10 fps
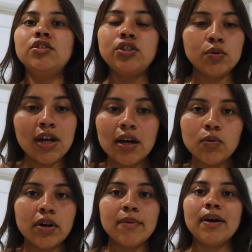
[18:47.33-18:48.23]
Do
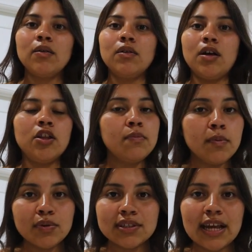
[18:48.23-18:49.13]
not worry about other
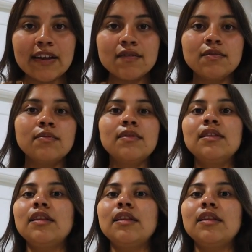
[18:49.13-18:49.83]
people's lives.